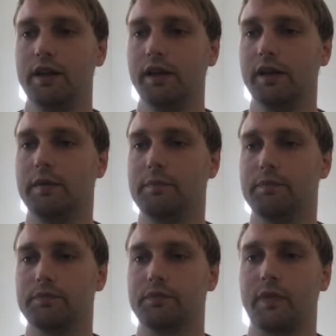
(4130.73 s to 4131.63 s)

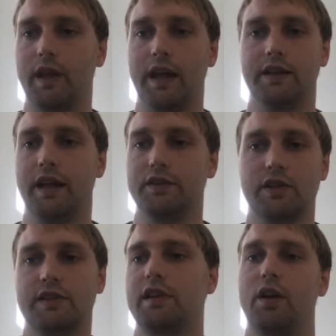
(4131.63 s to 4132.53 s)
and
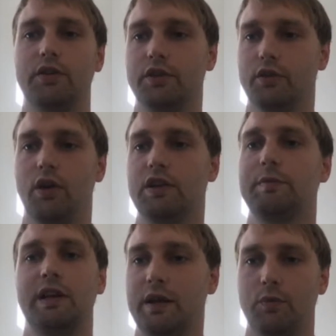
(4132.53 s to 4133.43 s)
just
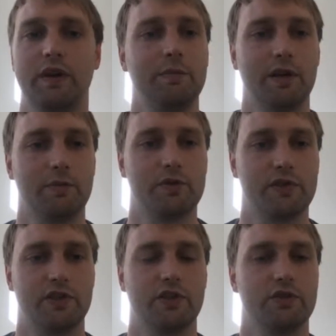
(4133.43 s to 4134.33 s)
ultimately a way better
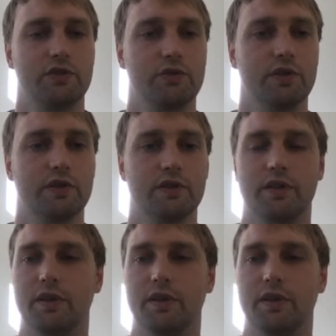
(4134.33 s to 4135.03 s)
position to do it